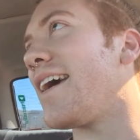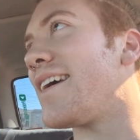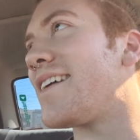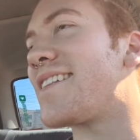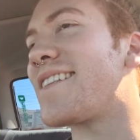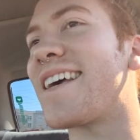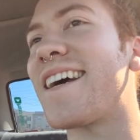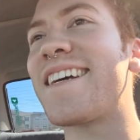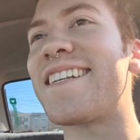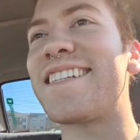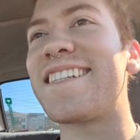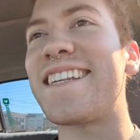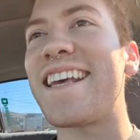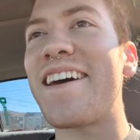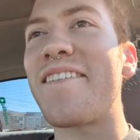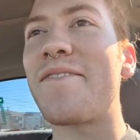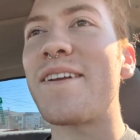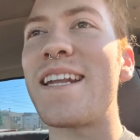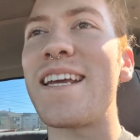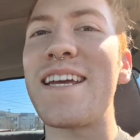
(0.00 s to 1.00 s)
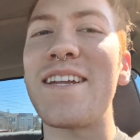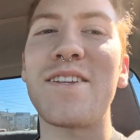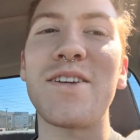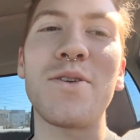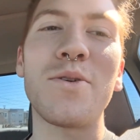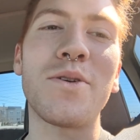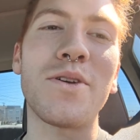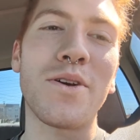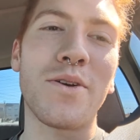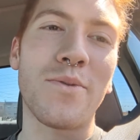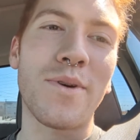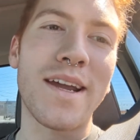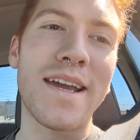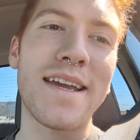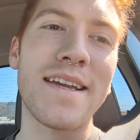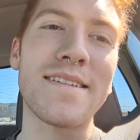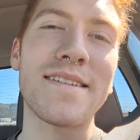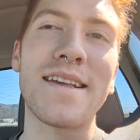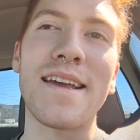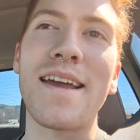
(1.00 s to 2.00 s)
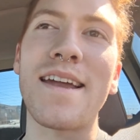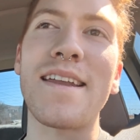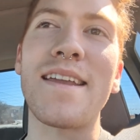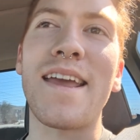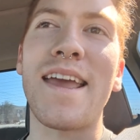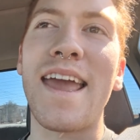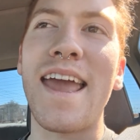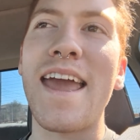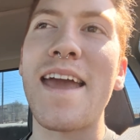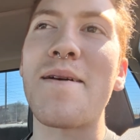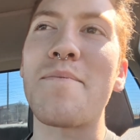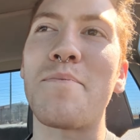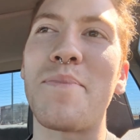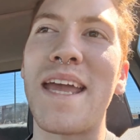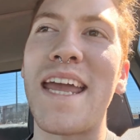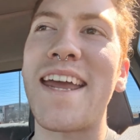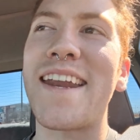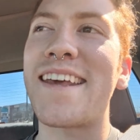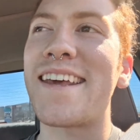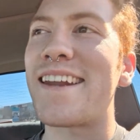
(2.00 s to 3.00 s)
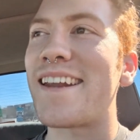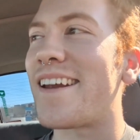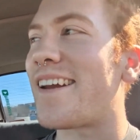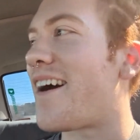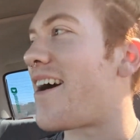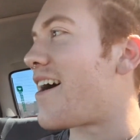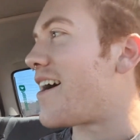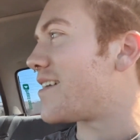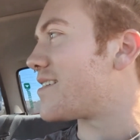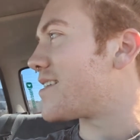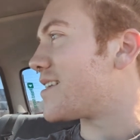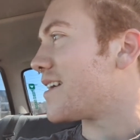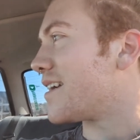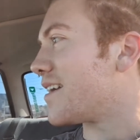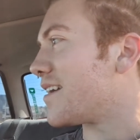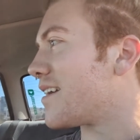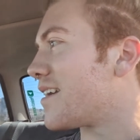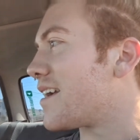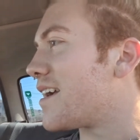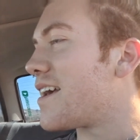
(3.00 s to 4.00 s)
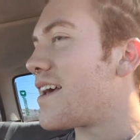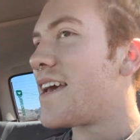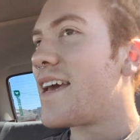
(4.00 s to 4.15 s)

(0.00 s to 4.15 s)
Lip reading: It's like 72 degrees, and you can't beat it in Austin.